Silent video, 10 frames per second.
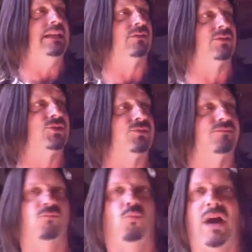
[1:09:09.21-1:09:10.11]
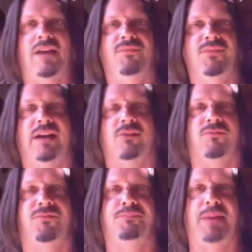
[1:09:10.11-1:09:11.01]
Neil's wife and
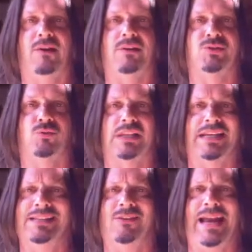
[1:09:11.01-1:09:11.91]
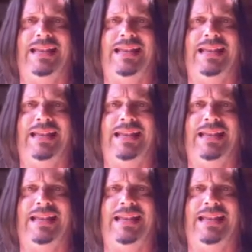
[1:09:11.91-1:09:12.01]
her parents who were like in their